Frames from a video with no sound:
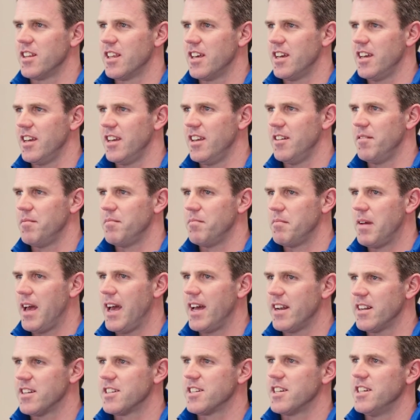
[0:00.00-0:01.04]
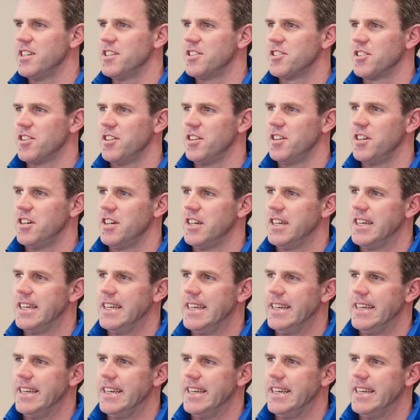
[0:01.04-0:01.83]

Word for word: they had a teacher